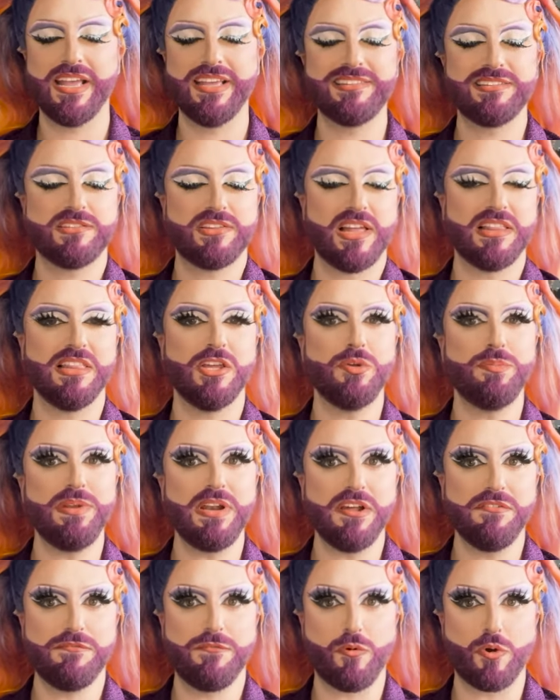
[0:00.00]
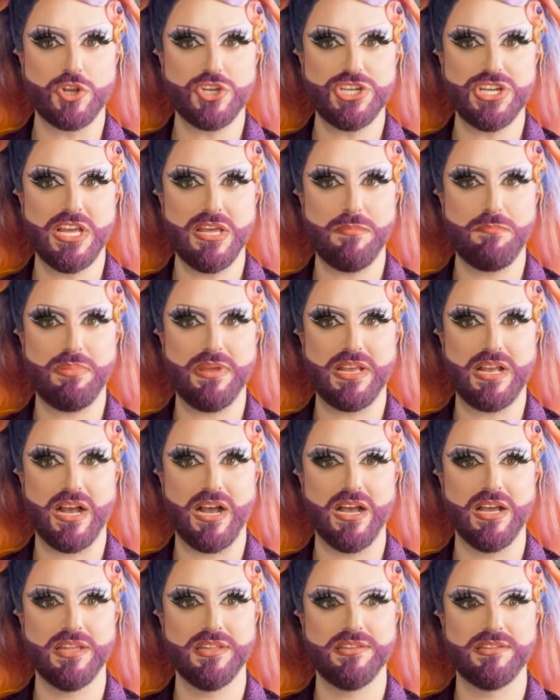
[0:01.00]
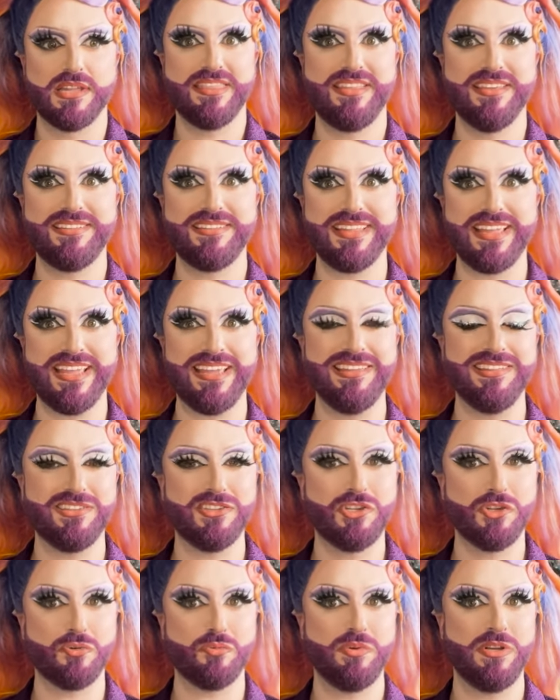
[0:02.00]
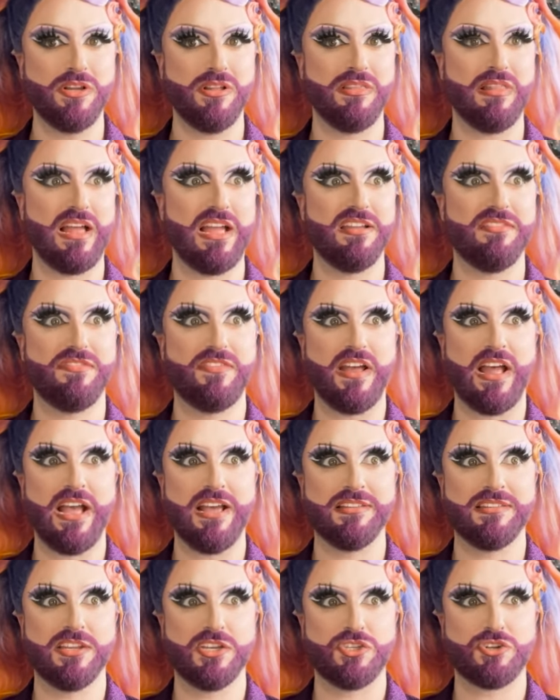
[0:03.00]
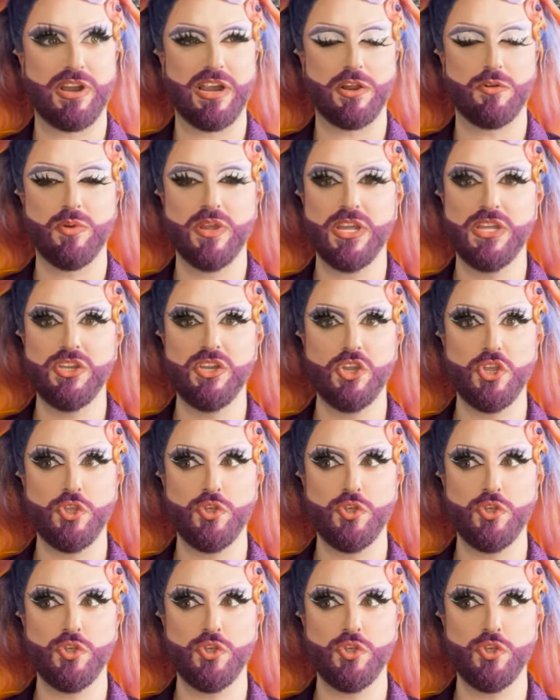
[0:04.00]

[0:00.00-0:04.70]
It's a little bit unfortunate because this is the real life as a drag queen.